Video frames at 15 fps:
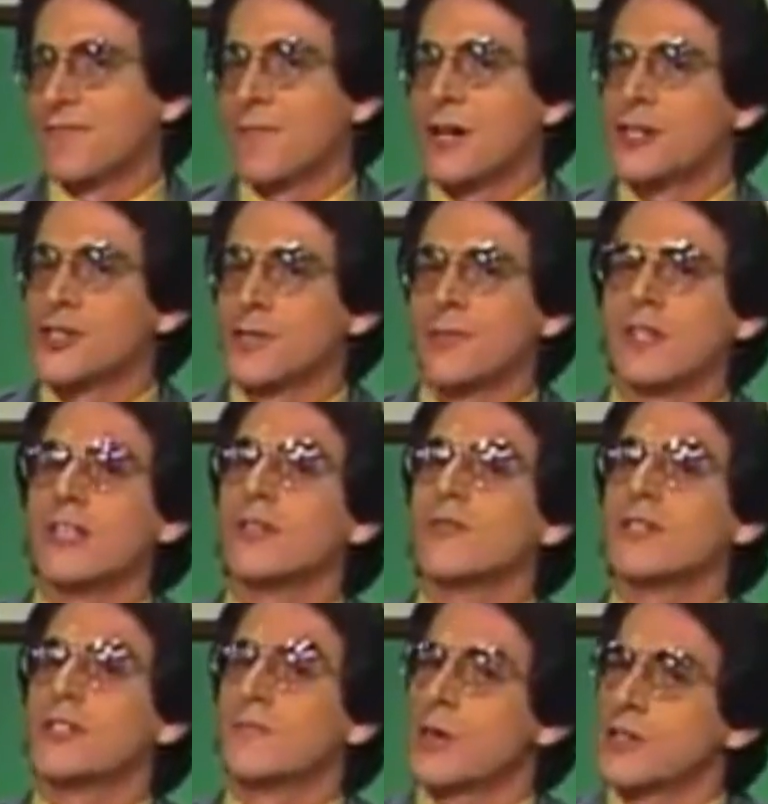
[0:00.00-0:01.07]
Marshall
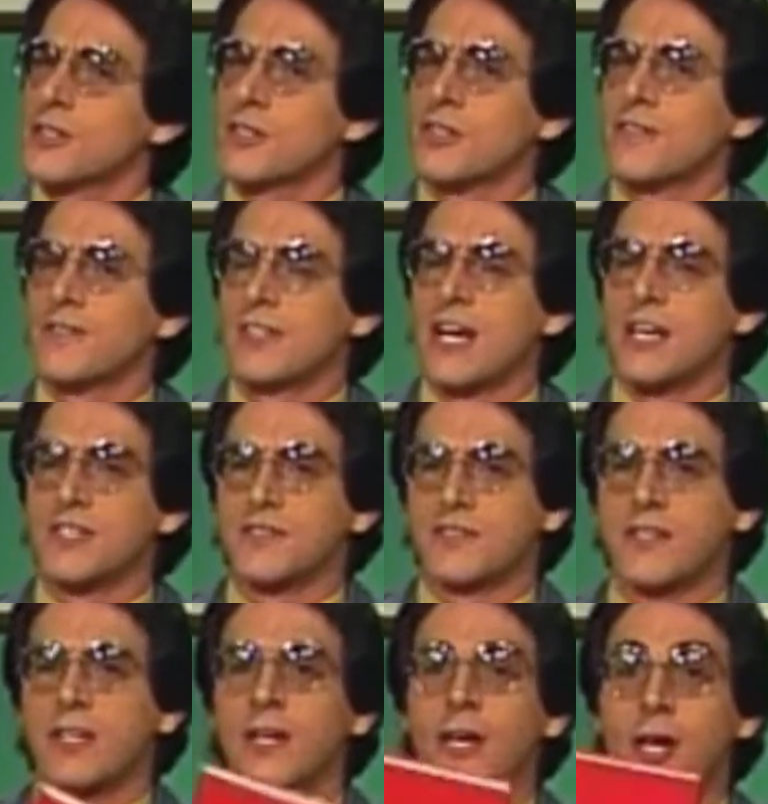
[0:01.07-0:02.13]
McLuhan's personal
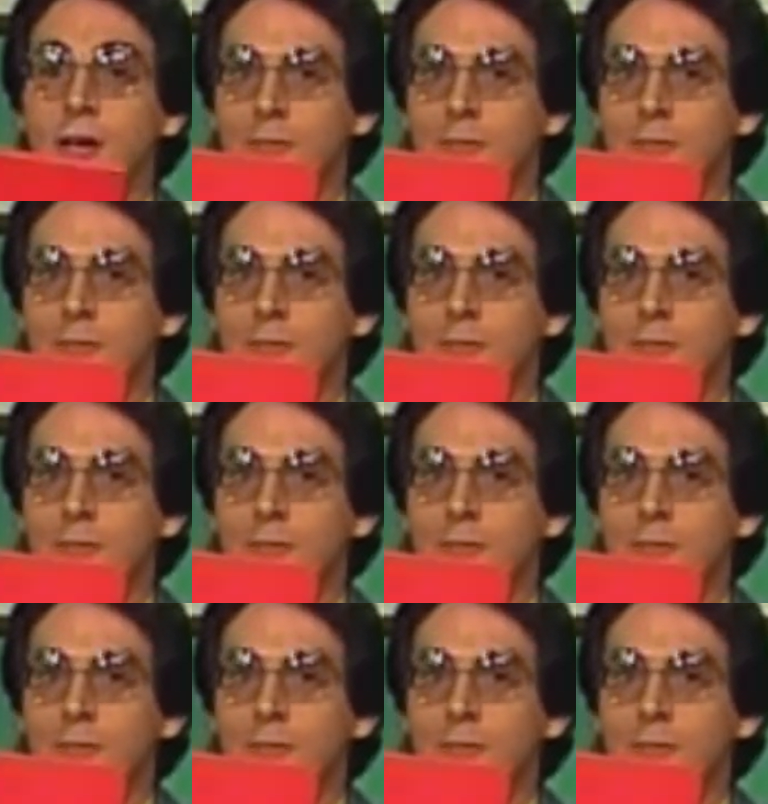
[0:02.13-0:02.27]
philosophy,